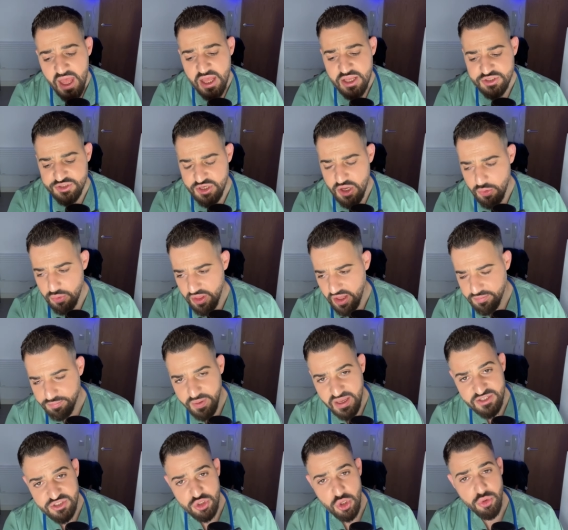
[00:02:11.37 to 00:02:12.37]
So then
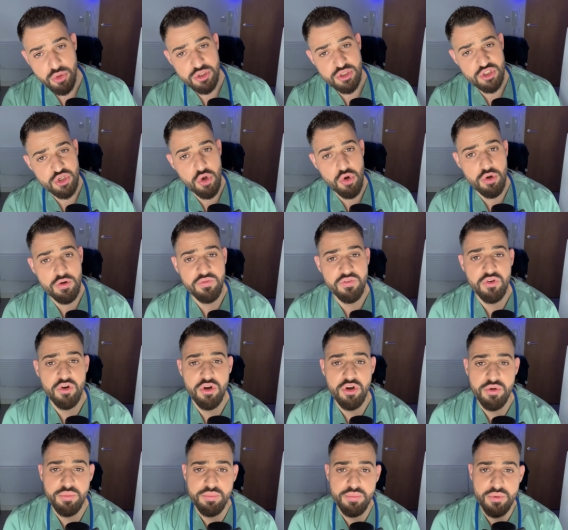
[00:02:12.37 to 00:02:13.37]
based on the score of
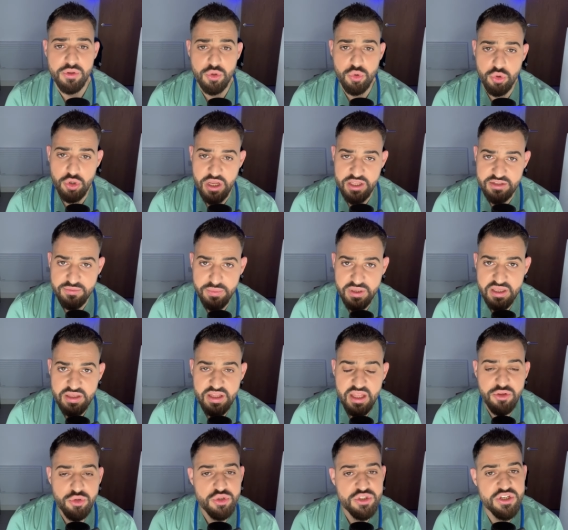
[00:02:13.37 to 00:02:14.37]
curb, you admit
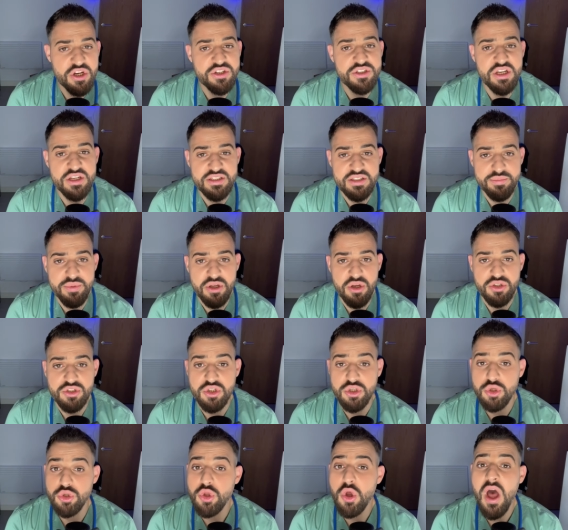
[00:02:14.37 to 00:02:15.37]
and you start
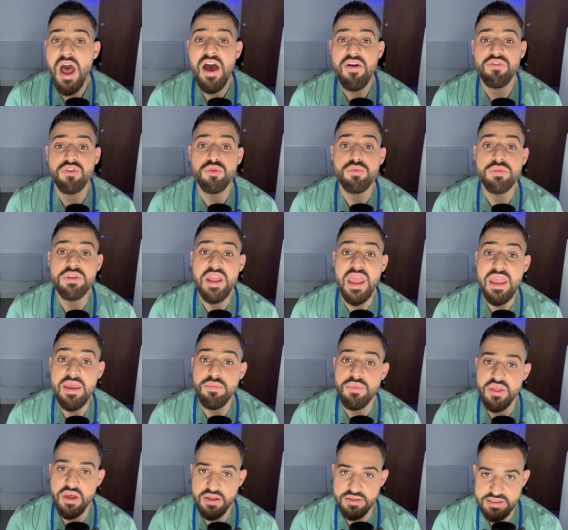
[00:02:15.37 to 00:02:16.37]
antibiotic. You don't have to
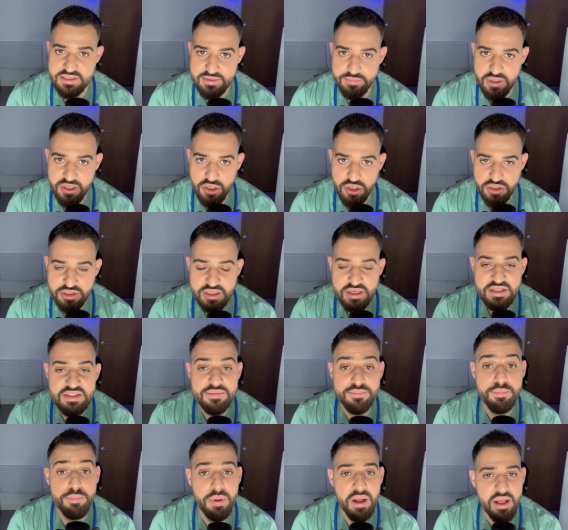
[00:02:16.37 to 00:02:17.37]
name the antibiotics,
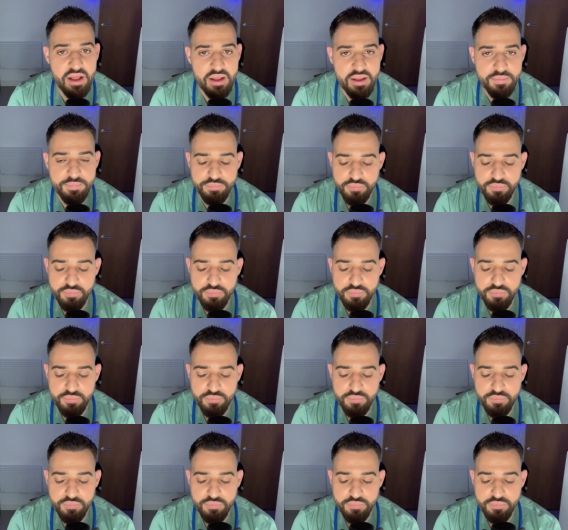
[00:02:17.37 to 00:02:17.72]
but